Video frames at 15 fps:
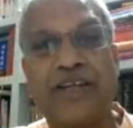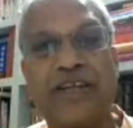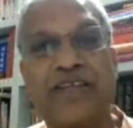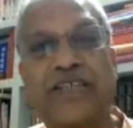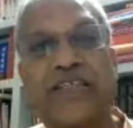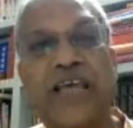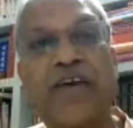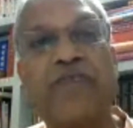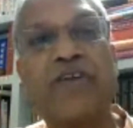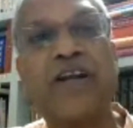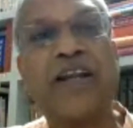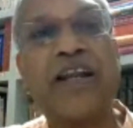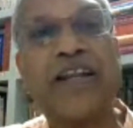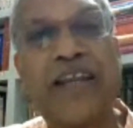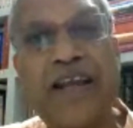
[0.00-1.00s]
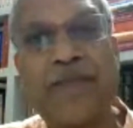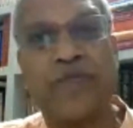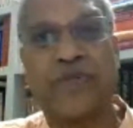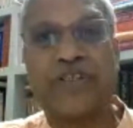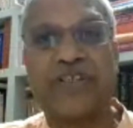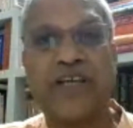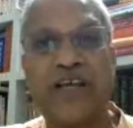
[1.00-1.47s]
several
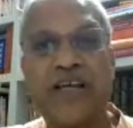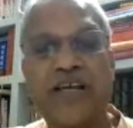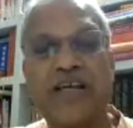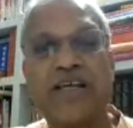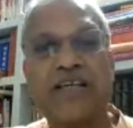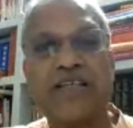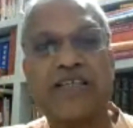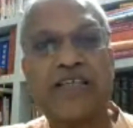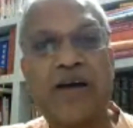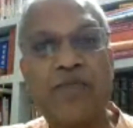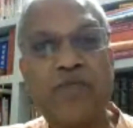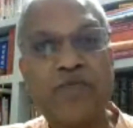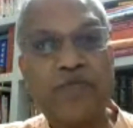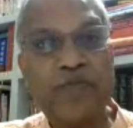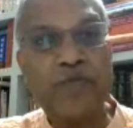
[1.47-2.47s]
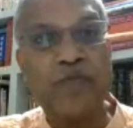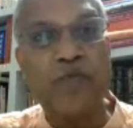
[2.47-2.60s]
attempts, some